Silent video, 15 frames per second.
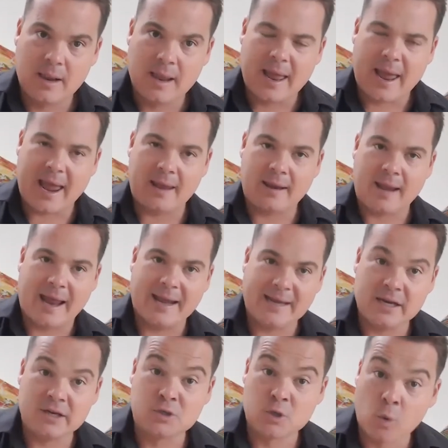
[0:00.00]
and I needed
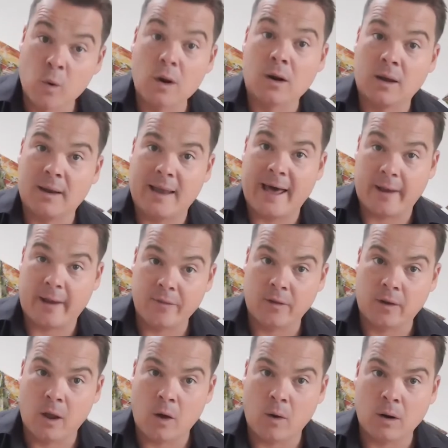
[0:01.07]
to work a lot on the
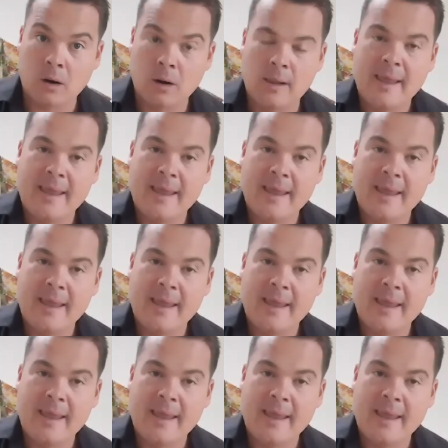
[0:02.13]
lower.